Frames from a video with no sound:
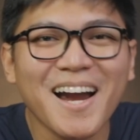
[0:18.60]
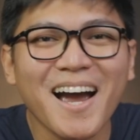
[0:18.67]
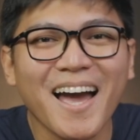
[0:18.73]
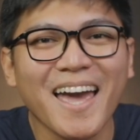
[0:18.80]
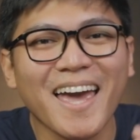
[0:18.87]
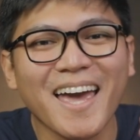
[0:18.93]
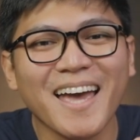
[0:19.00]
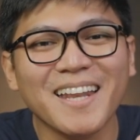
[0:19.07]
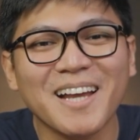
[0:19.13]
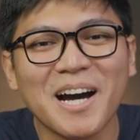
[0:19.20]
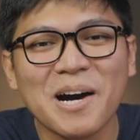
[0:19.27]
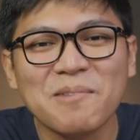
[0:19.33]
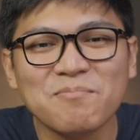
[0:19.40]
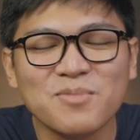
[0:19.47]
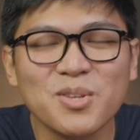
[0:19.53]

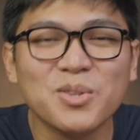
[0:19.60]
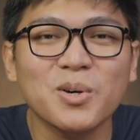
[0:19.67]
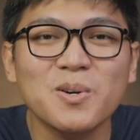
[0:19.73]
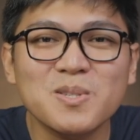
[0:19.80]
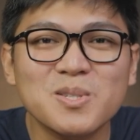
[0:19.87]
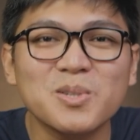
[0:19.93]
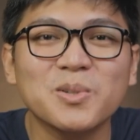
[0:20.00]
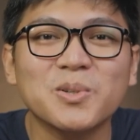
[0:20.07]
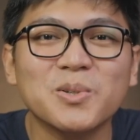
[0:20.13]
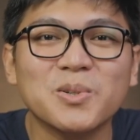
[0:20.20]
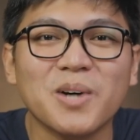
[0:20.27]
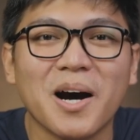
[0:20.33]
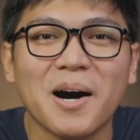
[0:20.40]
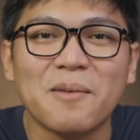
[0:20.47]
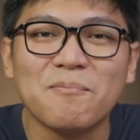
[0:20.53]
And to those
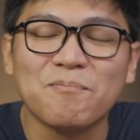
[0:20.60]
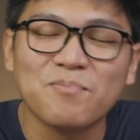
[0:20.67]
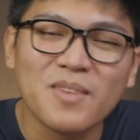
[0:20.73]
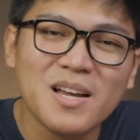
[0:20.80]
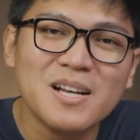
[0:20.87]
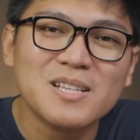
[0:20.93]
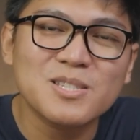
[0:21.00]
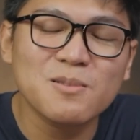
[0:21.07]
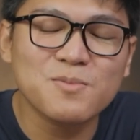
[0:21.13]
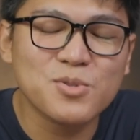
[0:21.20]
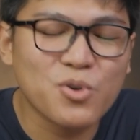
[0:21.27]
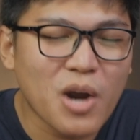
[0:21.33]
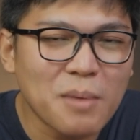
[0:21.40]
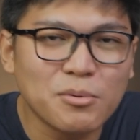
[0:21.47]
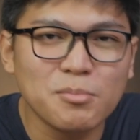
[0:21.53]
who
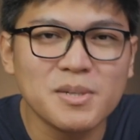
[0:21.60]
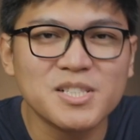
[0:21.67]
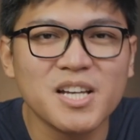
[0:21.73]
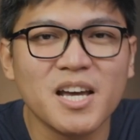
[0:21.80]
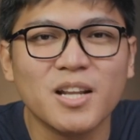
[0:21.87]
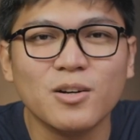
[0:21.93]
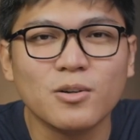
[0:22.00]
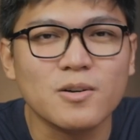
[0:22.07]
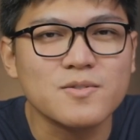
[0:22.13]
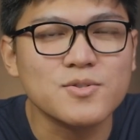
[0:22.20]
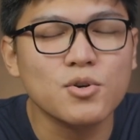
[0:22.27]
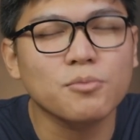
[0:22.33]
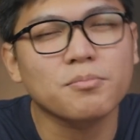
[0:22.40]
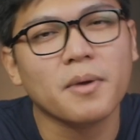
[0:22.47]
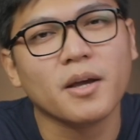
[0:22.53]
subscribe to my channel,
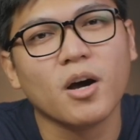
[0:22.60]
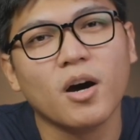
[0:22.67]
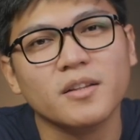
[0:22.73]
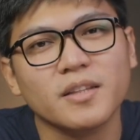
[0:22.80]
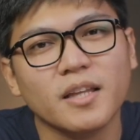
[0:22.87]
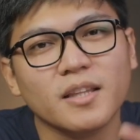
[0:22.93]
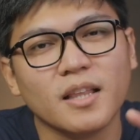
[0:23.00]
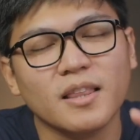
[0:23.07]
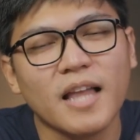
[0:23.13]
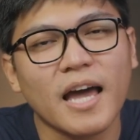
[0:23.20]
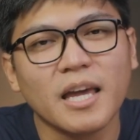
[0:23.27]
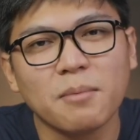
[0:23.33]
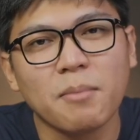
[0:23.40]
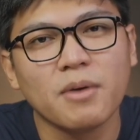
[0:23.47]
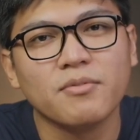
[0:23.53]
consume my content,
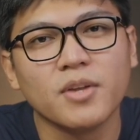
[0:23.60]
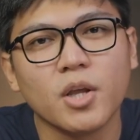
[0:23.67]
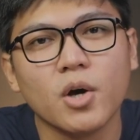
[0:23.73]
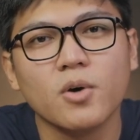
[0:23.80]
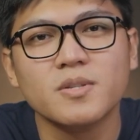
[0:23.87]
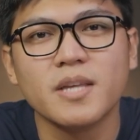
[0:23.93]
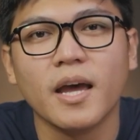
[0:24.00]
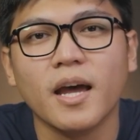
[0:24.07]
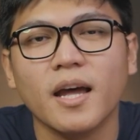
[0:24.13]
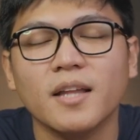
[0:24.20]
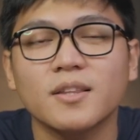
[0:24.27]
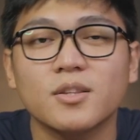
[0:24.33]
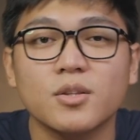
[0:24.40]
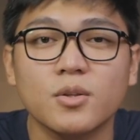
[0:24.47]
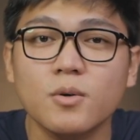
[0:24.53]
like my videos,
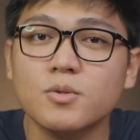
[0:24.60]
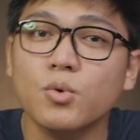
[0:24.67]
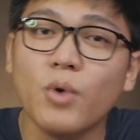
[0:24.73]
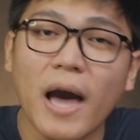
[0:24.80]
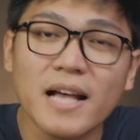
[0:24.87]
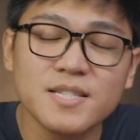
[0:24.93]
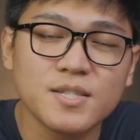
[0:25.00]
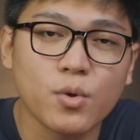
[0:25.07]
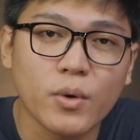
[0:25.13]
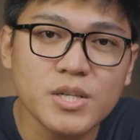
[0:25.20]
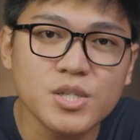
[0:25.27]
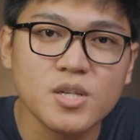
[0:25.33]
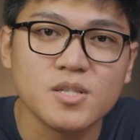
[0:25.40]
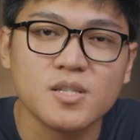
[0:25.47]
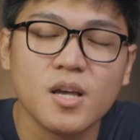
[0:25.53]
and to those who ask
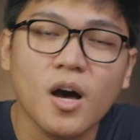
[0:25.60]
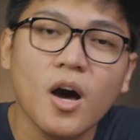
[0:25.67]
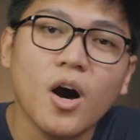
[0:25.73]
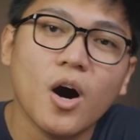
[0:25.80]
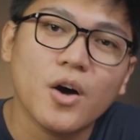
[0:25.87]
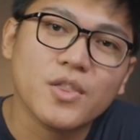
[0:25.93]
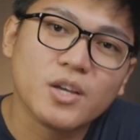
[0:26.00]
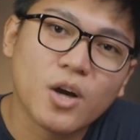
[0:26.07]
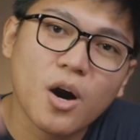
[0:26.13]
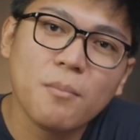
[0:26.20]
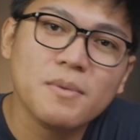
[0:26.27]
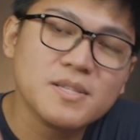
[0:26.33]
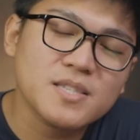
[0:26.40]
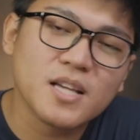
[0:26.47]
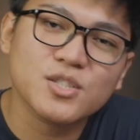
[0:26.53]
questions on the
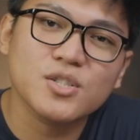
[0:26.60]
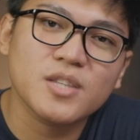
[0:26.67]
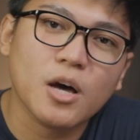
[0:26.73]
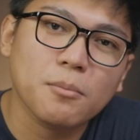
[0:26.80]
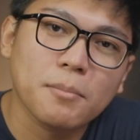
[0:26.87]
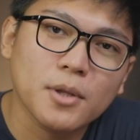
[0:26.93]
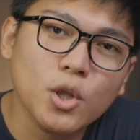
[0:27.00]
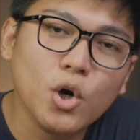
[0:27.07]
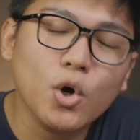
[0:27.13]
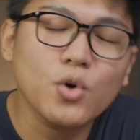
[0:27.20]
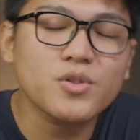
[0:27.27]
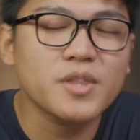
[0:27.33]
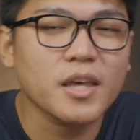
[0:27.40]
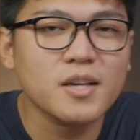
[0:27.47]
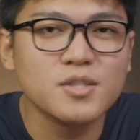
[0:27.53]
comment section down below,
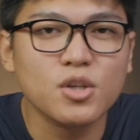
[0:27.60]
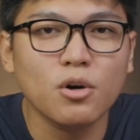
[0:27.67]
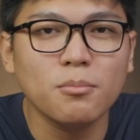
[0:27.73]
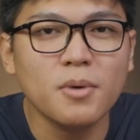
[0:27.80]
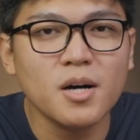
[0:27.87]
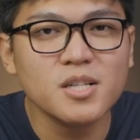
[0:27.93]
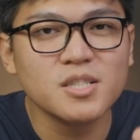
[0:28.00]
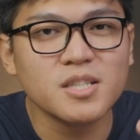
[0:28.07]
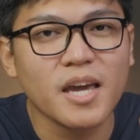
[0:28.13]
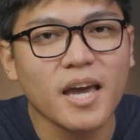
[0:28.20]
thank you so much.